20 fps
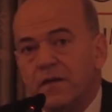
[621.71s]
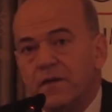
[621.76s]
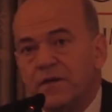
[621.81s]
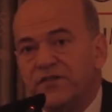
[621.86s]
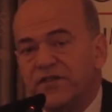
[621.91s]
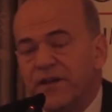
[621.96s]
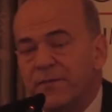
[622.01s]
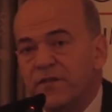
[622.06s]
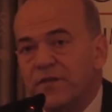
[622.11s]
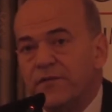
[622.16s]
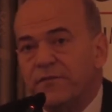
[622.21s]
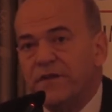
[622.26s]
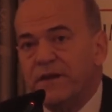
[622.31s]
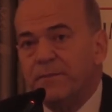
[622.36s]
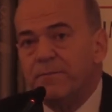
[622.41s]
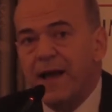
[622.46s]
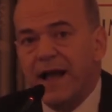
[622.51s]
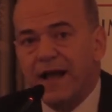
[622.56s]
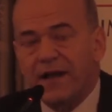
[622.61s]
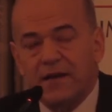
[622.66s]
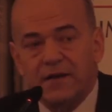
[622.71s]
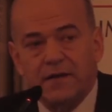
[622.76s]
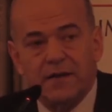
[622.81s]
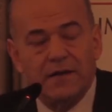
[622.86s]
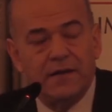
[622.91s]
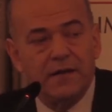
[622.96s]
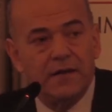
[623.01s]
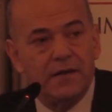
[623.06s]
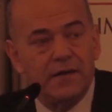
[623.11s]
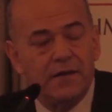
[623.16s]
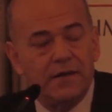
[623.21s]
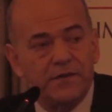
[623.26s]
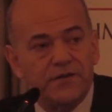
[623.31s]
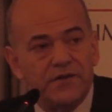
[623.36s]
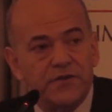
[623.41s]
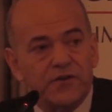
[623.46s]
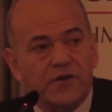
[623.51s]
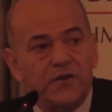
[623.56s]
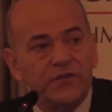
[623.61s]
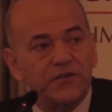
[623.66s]
Some of the feedback
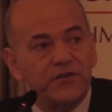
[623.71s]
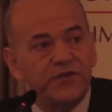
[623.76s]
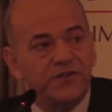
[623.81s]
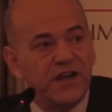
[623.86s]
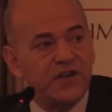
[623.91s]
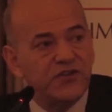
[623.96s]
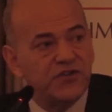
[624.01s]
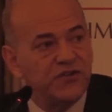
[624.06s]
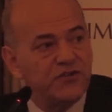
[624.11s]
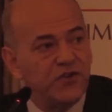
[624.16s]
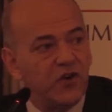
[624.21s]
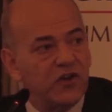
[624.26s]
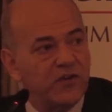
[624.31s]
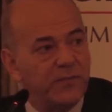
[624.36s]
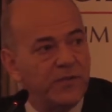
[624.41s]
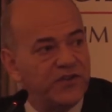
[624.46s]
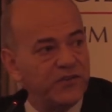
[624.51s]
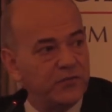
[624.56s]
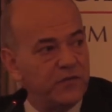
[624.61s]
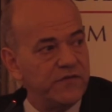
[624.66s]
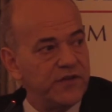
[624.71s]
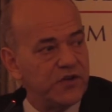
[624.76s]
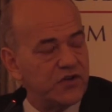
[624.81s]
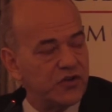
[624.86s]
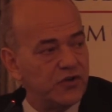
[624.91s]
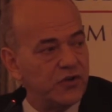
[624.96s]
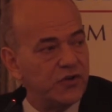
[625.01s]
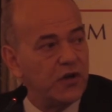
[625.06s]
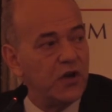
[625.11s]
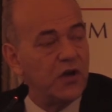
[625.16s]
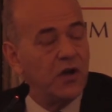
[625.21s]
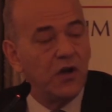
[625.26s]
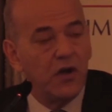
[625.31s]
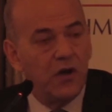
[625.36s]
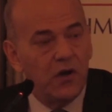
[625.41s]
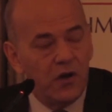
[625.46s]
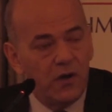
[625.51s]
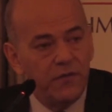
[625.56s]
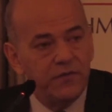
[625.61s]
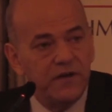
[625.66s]
to the consultation documents that we've issued
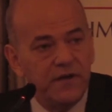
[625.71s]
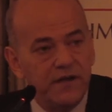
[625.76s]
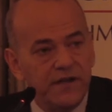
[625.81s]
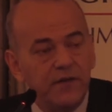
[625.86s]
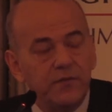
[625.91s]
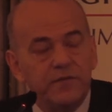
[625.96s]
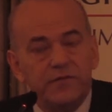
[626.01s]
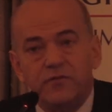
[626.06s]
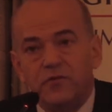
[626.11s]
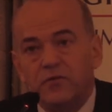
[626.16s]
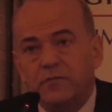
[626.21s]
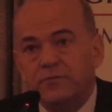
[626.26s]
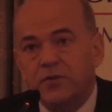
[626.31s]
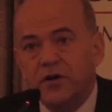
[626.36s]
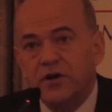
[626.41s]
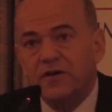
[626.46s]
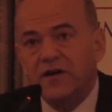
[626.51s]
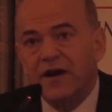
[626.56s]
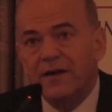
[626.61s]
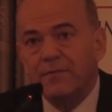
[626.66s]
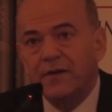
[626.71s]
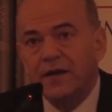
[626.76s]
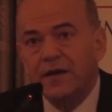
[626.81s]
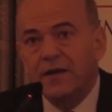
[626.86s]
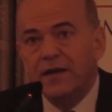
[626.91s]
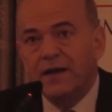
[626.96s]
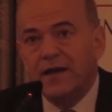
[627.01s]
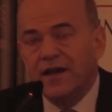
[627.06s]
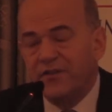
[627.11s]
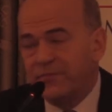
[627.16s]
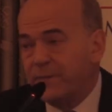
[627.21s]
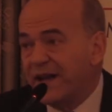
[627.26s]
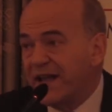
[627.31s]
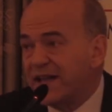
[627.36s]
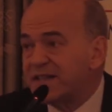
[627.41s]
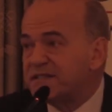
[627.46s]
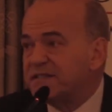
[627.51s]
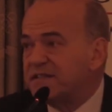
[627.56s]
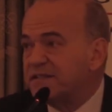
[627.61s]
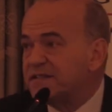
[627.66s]
on the legal reform programme has been
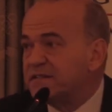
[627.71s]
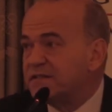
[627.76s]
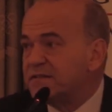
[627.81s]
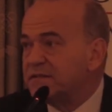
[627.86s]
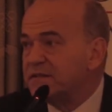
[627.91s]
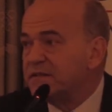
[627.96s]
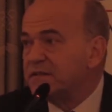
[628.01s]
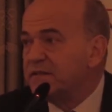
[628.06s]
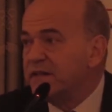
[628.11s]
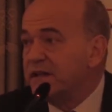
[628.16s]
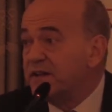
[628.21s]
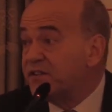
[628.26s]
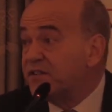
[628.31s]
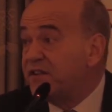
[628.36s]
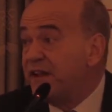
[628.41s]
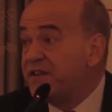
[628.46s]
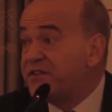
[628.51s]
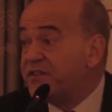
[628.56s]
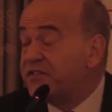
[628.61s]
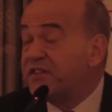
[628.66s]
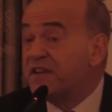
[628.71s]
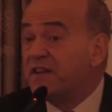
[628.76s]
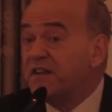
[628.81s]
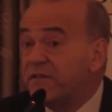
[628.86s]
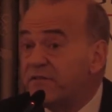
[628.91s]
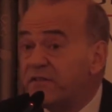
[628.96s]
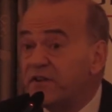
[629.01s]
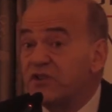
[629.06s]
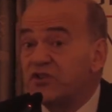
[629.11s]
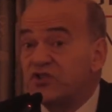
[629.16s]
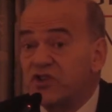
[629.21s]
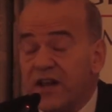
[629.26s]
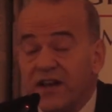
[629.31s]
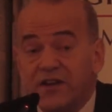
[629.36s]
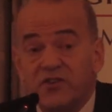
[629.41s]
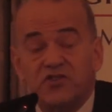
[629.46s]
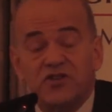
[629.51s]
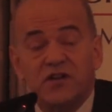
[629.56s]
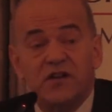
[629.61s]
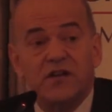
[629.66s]
excellent. It has led to significant
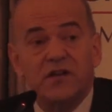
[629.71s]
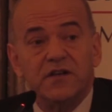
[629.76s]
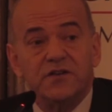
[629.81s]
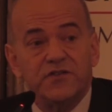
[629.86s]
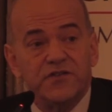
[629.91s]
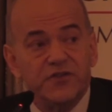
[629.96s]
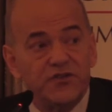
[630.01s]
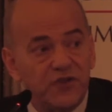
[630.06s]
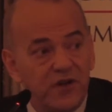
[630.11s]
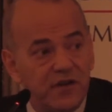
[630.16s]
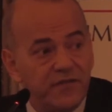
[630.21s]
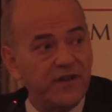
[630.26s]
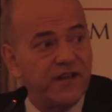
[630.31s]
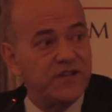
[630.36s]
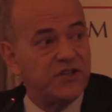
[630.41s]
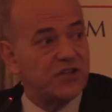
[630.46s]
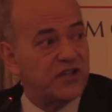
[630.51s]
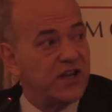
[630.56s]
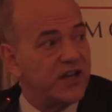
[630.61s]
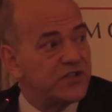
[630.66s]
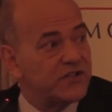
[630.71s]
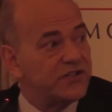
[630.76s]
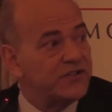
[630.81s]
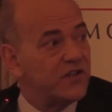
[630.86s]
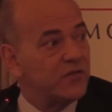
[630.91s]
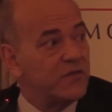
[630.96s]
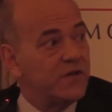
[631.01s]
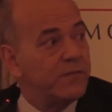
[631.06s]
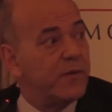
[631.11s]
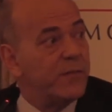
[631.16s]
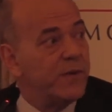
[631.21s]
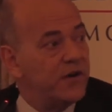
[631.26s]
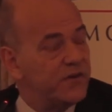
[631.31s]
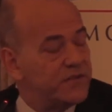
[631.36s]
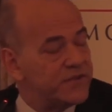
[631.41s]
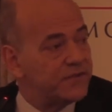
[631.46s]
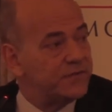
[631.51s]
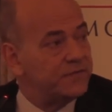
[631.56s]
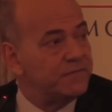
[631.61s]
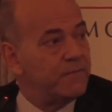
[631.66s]
change to the draft legislation that we
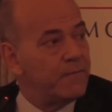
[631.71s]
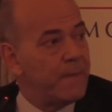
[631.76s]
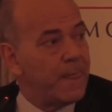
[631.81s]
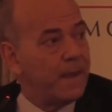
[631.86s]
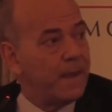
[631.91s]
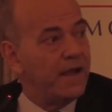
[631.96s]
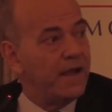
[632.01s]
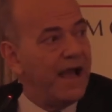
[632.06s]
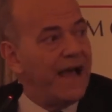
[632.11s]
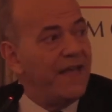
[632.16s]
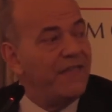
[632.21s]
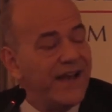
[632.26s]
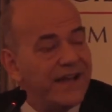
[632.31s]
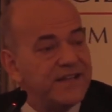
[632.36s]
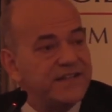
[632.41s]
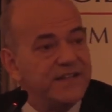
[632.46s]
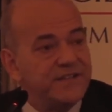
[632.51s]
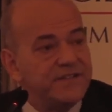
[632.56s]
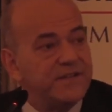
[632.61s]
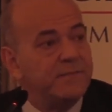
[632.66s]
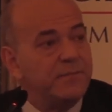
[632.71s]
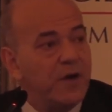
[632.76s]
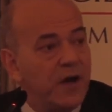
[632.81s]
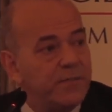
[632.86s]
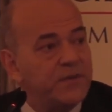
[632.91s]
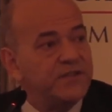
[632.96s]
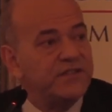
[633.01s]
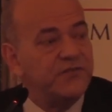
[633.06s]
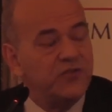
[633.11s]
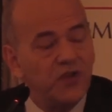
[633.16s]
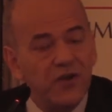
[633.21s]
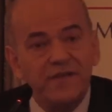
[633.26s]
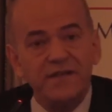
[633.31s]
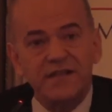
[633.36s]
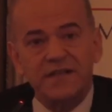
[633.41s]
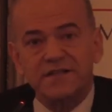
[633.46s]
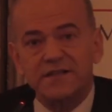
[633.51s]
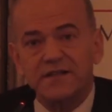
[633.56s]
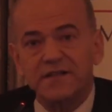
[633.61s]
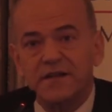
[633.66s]
proposed. And that is the purpose of doing
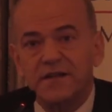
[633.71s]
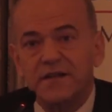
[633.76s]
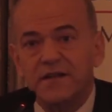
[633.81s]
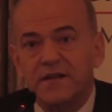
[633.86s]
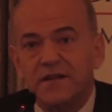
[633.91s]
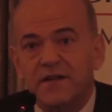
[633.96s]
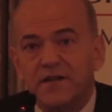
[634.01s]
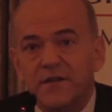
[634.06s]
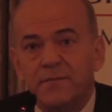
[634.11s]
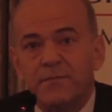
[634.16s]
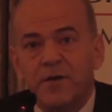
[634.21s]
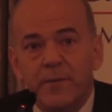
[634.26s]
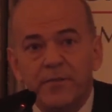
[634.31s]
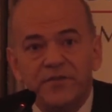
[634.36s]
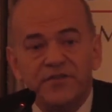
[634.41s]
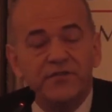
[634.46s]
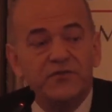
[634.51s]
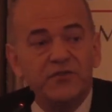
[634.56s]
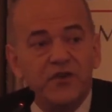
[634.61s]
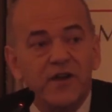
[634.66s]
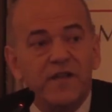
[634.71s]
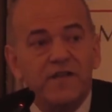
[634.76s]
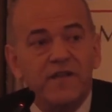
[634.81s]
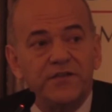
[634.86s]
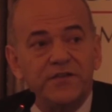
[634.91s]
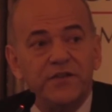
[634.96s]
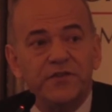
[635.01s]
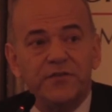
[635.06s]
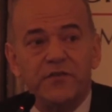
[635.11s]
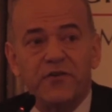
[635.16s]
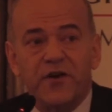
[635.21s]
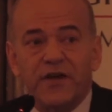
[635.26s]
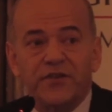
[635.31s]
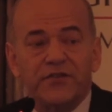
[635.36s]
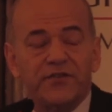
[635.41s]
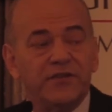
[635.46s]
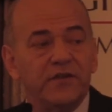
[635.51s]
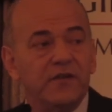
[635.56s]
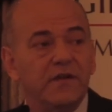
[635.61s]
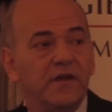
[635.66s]
this. The purpose of doing this is for
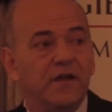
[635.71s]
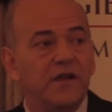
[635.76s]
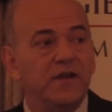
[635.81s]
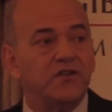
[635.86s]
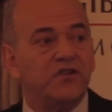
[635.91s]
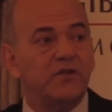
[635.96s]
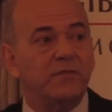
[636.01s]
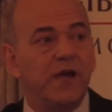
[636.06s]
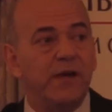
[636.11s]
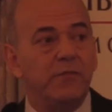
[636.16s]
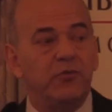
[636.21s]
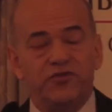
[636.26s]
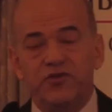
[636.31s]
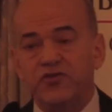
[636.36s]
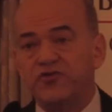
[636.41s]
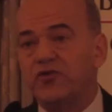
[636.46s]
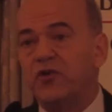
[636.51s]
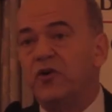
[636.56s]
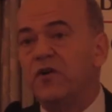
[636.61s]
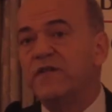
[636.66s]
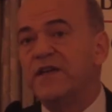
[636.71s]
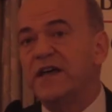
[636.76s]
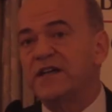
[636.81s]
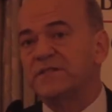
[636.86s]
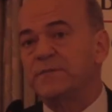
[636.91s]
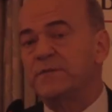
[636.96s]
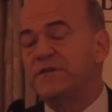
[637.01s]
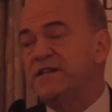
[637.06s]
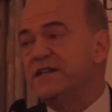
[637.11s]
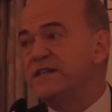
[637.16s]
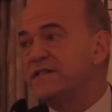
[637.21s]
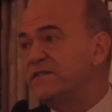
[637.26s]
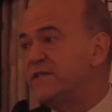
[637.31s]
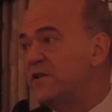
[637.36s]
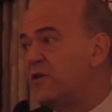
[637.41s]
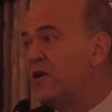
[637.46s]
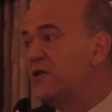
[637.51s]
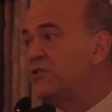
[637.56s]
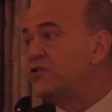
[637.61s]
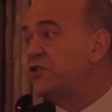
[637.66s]
us to be able to draw on the expertise and
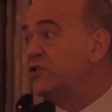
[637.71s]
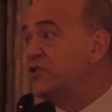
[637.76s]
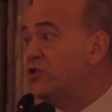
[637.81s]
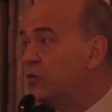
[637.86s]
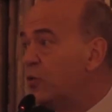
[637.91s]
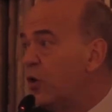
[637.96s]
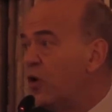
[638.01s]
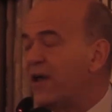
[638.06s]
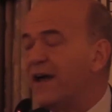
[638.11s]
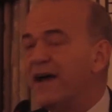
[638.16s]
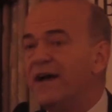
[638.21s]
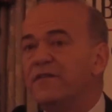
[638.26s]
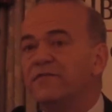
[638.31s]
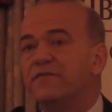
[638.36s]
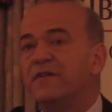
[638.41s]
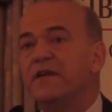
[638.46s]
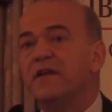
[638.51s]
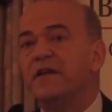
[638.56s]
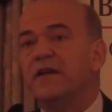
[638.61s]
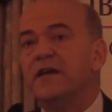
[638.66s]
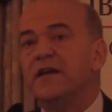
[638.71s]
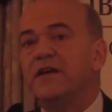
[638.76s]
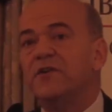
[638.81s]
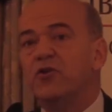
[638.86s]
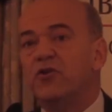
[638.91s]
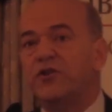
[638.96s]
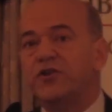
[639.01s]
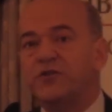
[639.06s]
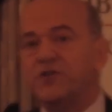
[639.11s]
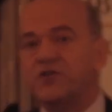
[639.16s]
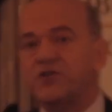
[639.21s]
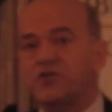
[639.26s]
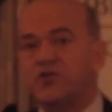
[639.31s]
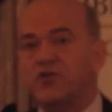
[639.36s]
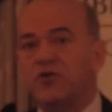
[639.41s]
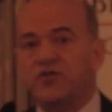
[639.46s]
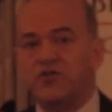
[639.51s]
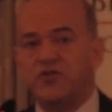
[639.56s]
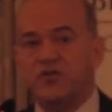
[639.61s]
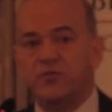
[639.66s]
the knowledge that you all have in order to
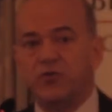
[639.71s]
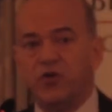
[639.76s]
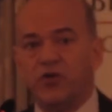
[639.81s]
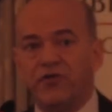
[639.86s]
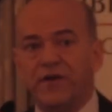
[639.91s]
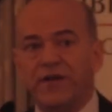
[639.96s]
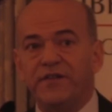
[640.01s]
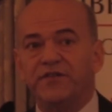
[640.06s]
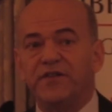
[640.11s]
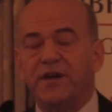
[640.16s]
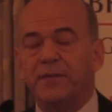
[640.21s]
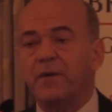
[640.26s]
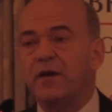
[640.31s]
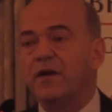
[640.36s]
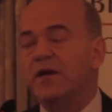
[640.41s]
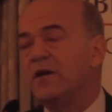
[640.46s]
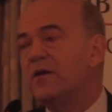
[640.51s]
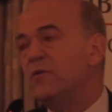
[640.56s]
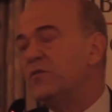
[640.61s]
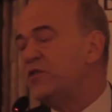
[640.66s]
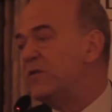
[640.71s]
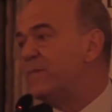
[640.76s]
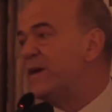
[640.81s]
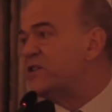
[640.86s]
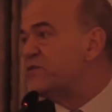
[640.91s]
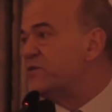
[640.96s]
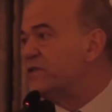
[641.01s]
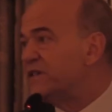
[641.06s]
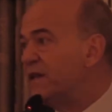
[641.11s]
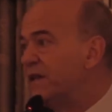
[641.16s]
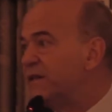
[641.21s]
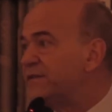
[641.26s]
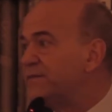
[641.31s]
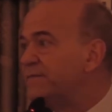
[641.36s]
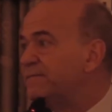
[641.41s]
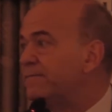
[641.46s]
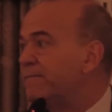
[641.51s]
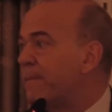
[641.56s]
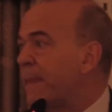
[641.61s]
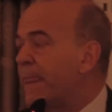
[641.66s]
ensure that Gibraltar ends up with a better result.
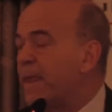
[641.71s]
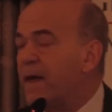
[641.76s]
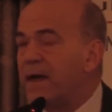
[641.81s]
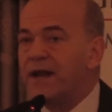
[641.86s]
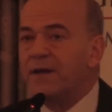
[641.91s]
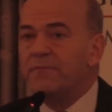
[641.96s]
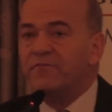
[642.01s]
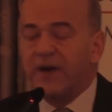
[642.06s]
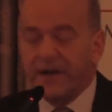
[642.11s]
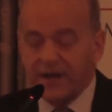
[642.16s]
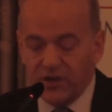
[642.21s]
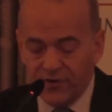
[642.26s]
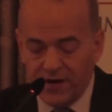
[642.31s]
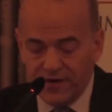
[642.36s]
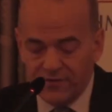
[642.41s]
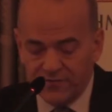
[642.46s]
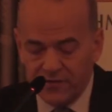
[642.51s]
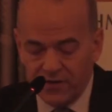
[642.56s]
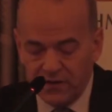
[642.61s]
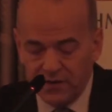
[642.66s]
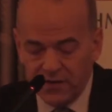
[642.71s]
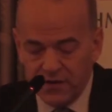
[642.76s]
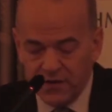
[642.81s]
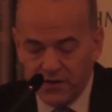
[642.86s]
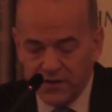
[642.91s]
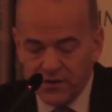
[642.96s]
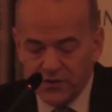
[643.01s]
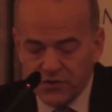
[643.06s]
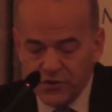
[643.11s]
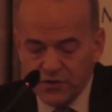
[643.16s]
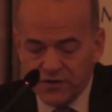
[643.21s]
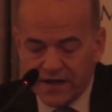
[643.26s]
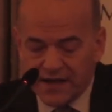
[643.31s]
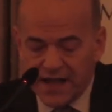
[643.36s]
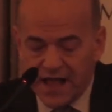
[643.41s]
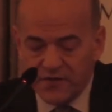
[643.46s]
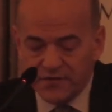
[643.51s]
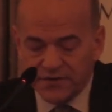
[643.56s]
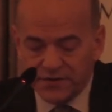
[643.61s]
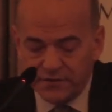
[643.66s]
And I'm very grateful to the
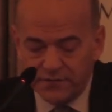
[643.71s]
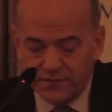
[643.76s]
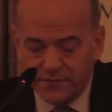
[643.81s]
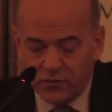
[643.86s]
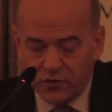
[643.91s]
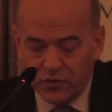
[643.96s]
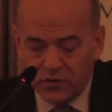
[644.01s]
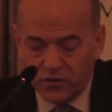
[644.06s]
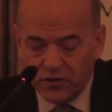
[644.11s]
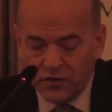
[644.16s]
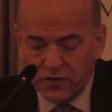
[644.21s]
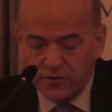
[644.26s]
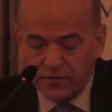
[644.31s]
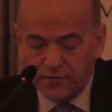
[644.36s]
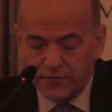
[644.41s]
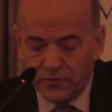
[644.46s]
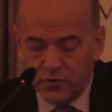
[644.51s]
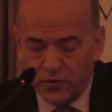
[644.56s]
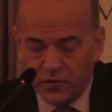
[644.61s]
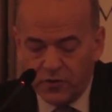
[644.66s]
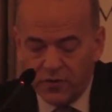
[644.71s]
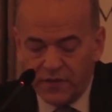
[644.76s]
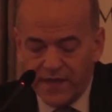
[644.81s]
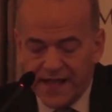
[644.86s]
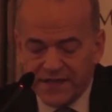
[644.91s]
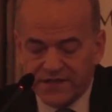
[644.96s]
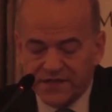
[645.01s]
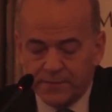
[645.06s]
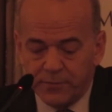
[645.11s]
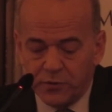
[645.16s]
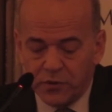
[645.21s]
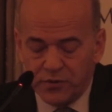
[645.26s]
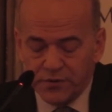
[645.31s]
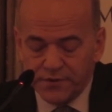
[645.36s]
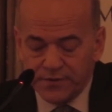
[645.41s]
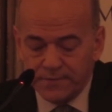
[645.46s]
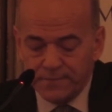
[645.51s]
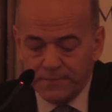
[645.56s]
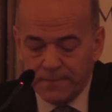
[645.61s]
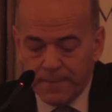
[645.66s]
Council for that support.